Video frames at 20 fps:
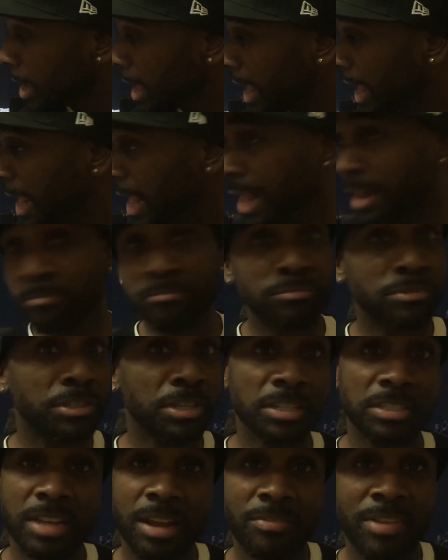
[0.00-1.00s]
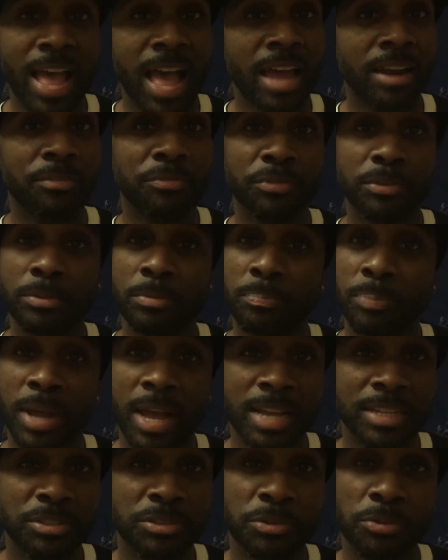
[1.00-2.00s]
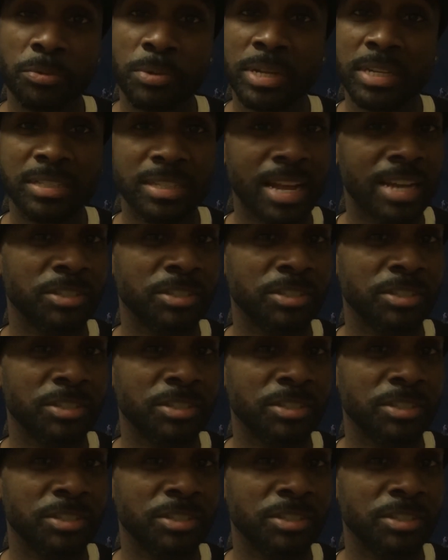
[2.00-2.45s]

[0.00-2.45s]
And since I've had them for the past 2 weeks,